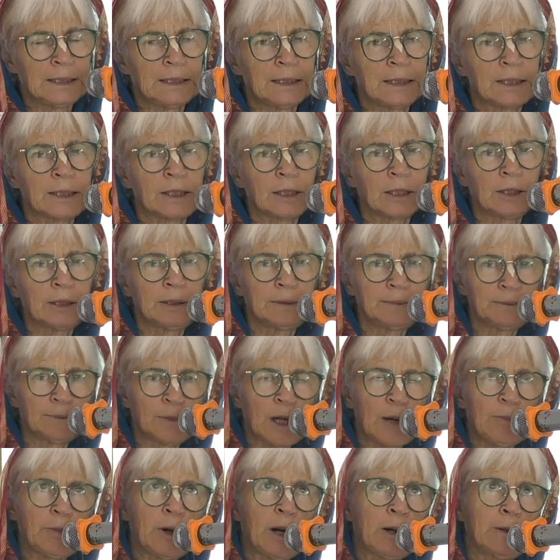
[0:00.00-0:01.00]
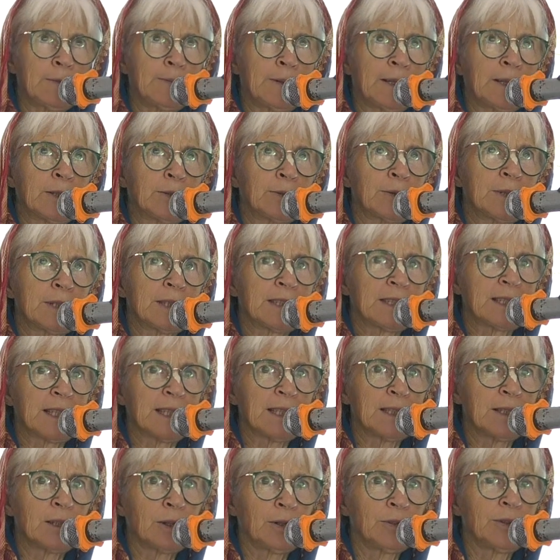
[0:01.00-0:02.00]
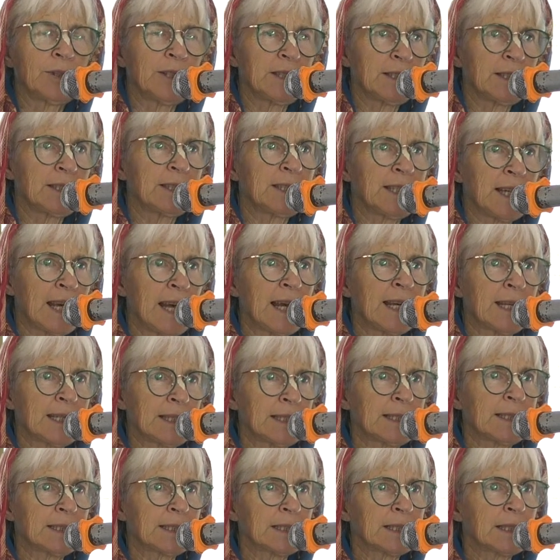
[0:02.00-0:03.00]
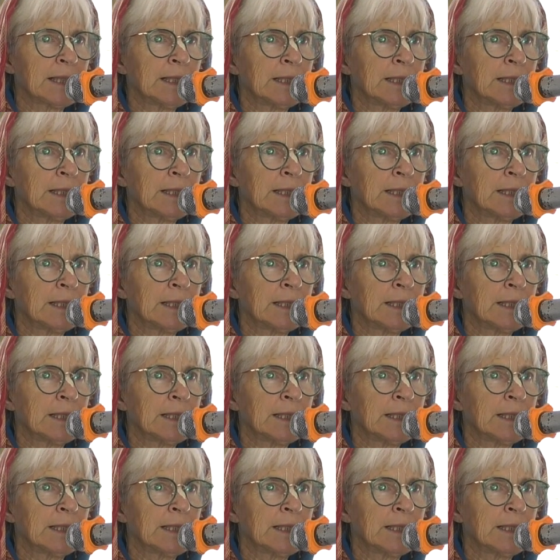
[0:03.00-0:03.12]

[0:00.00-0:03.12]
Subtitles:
So Prabhupada always said, on these days,